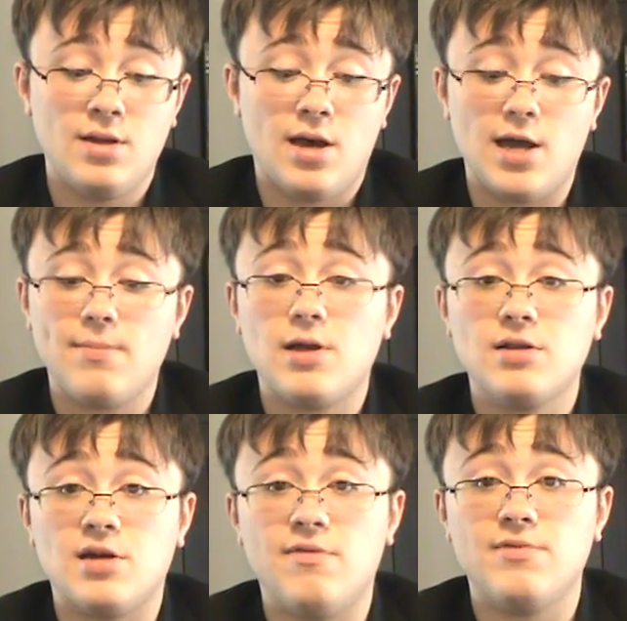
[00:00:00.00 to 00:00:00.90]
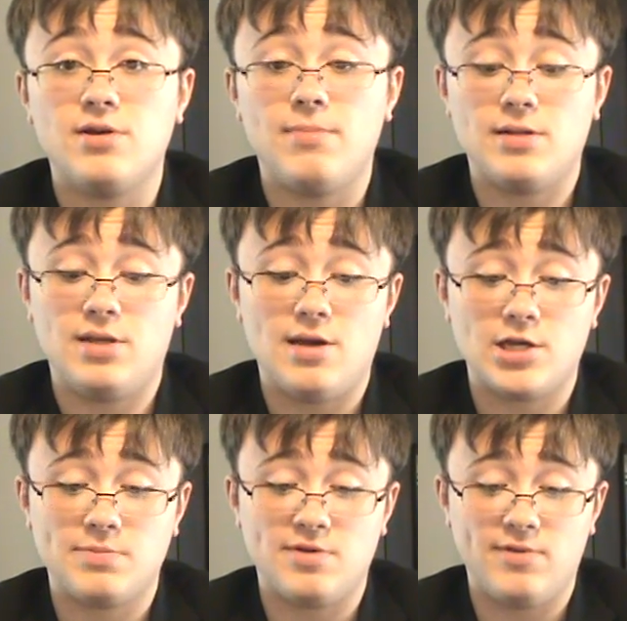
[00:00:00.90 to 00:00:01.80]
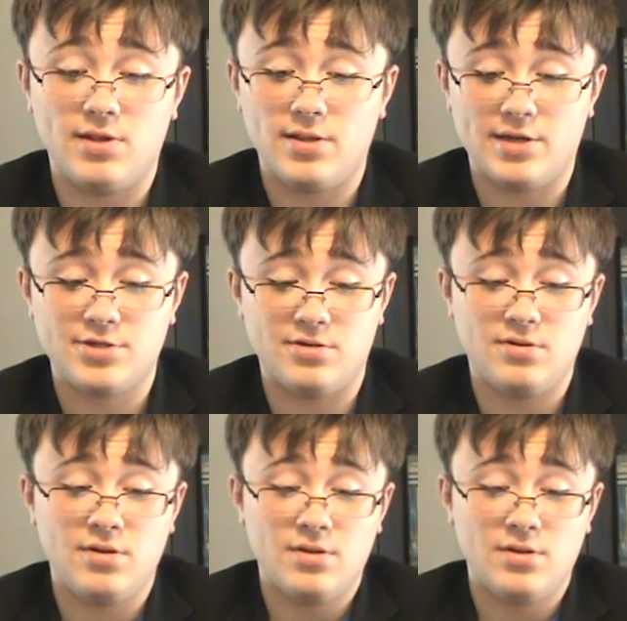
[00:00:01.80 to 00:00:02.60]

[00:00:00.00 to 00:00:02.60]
I am not confident about the outcome of the election.